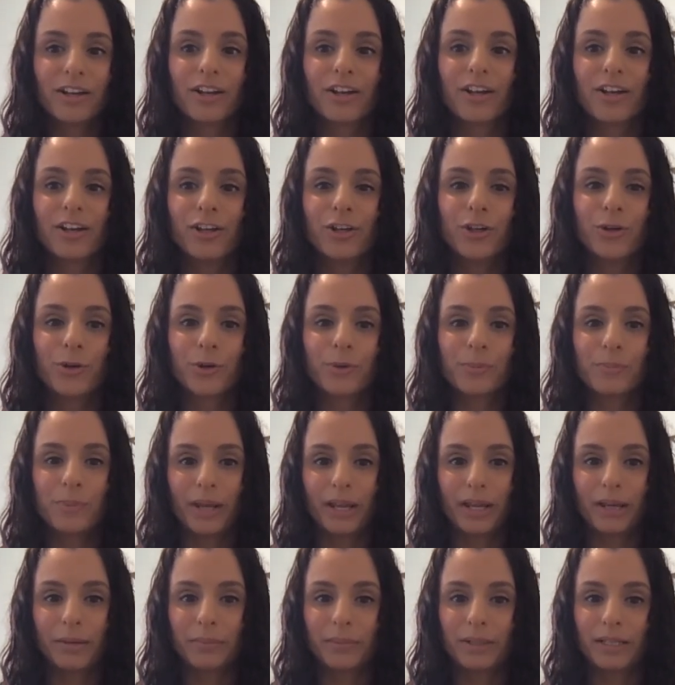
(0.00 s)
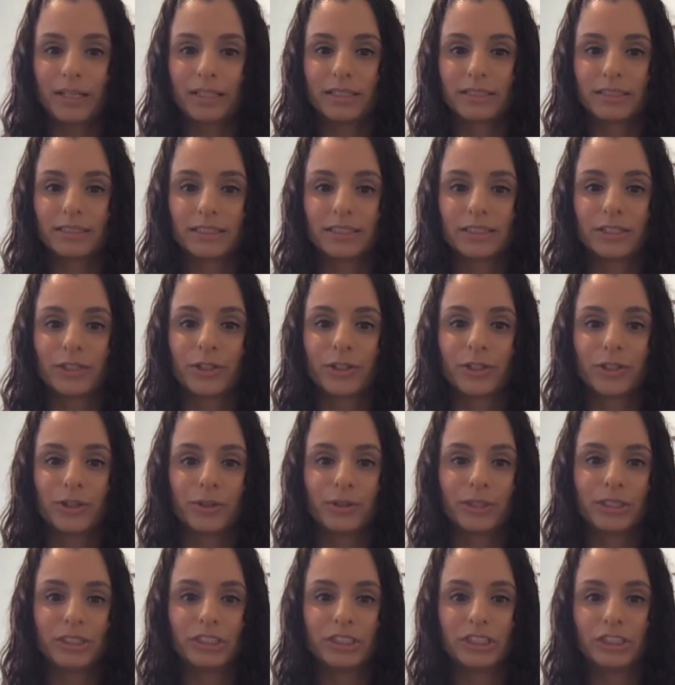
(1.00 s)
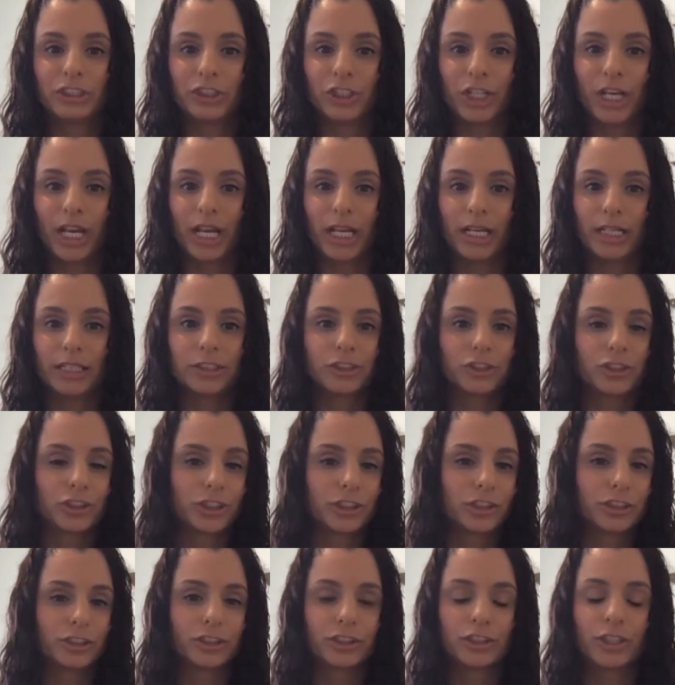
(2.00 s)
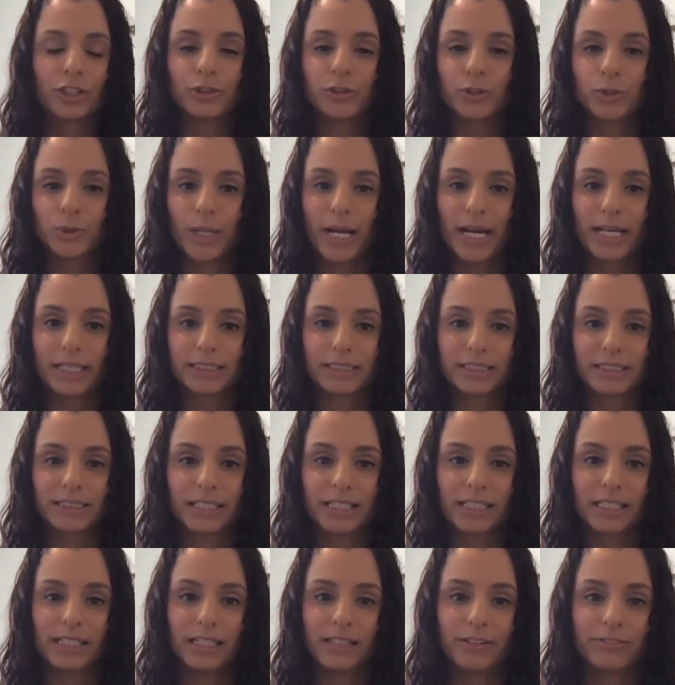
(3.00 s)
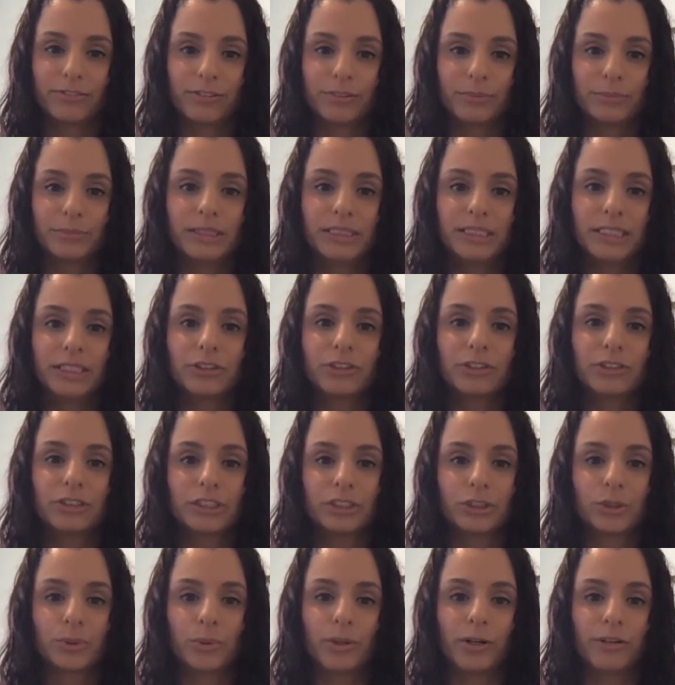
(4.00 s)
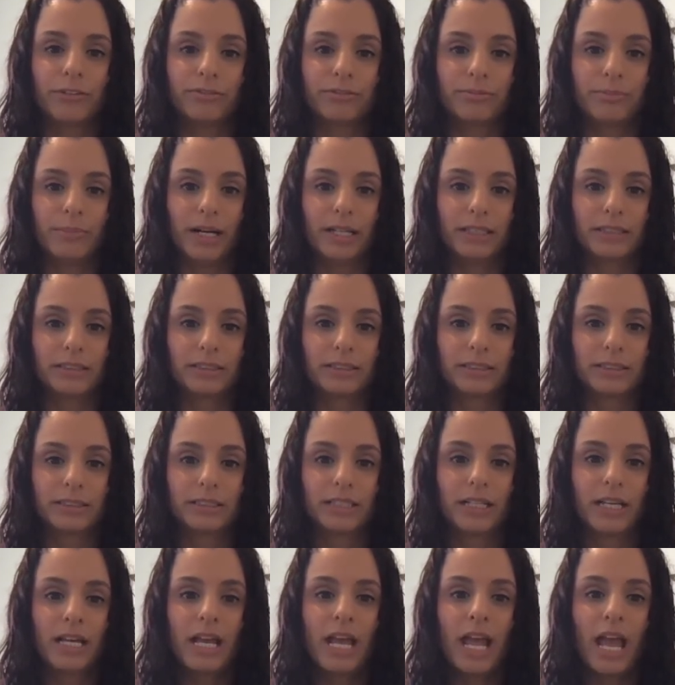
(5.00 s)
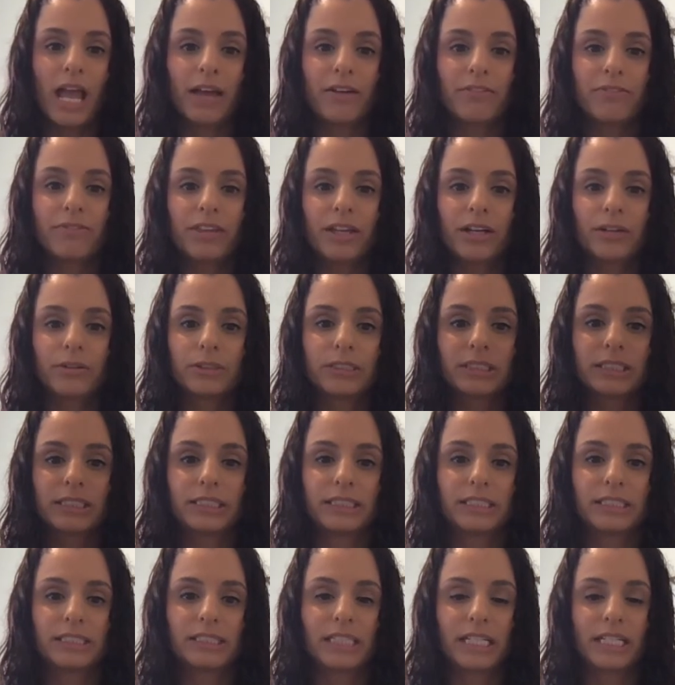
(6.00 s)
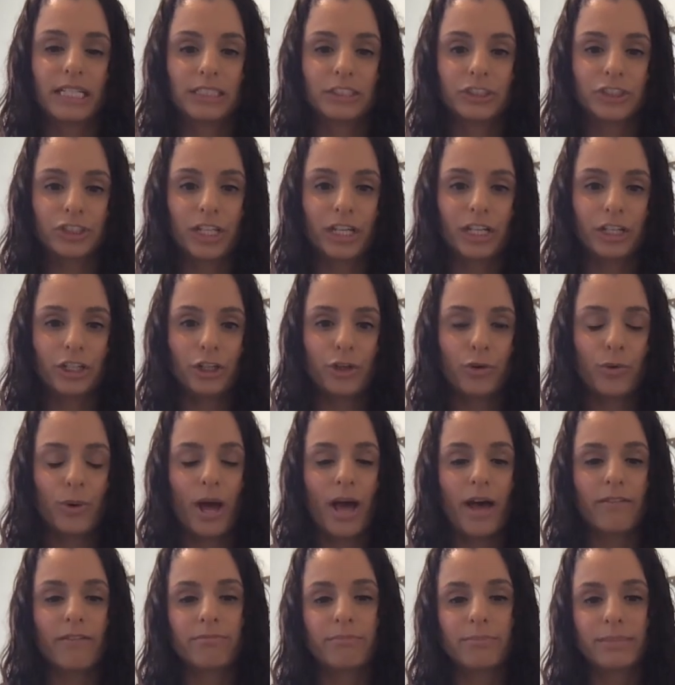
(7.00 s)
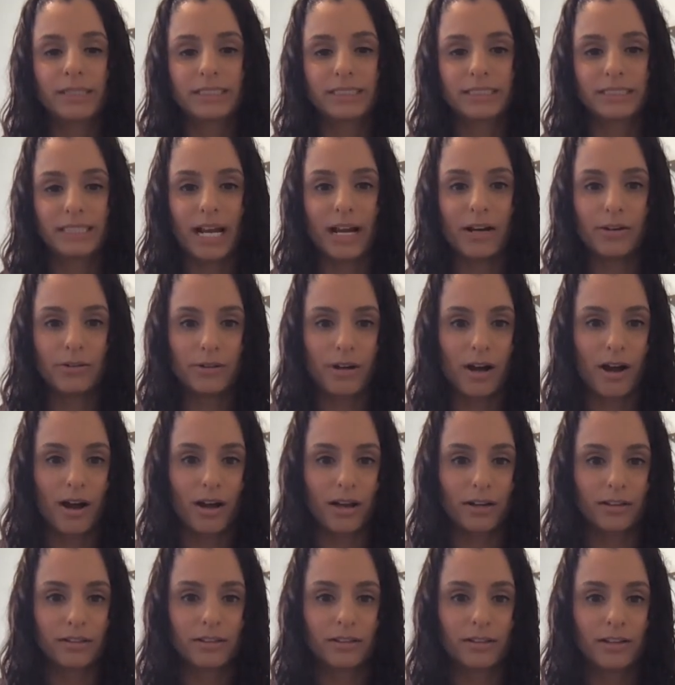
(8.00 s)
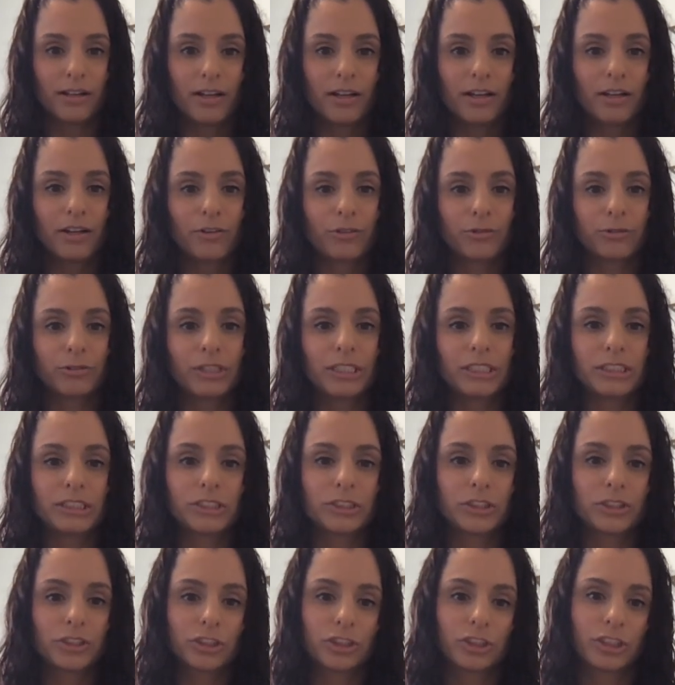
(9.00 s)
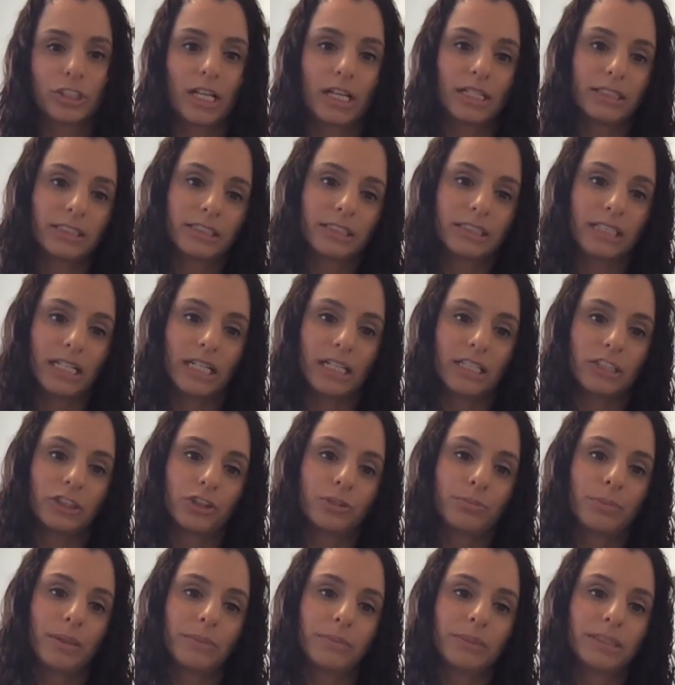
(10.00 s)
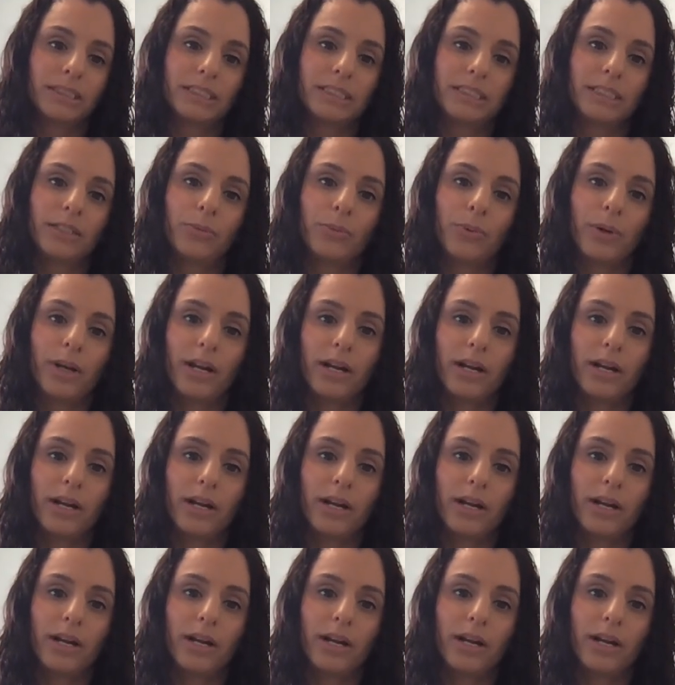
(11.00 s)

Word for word: your babies are going to change so drastically from zero to 12 months. If there is a stage that you have missed out on, research that stage. Maybe see what